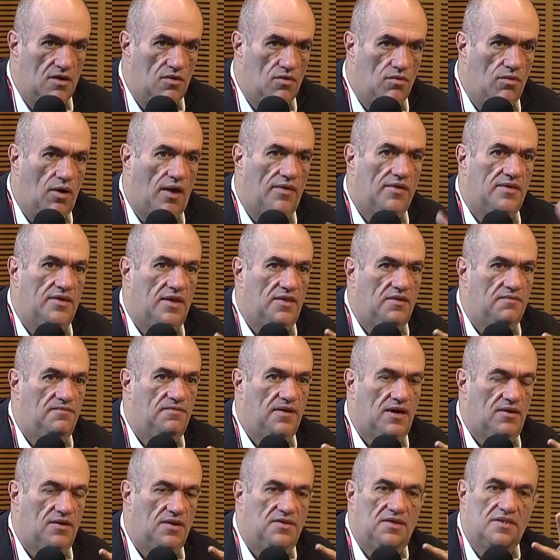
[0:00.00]
rather than the
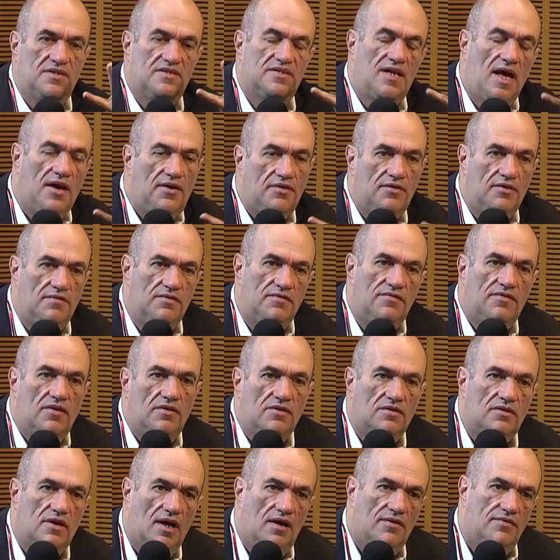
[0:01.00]
figure at the center of the
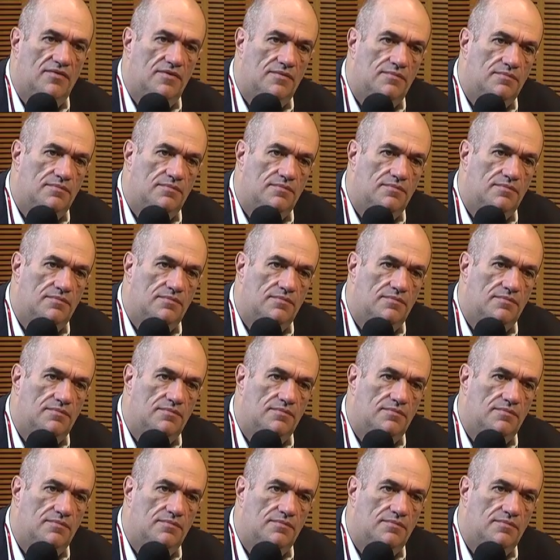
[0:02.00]
photograph.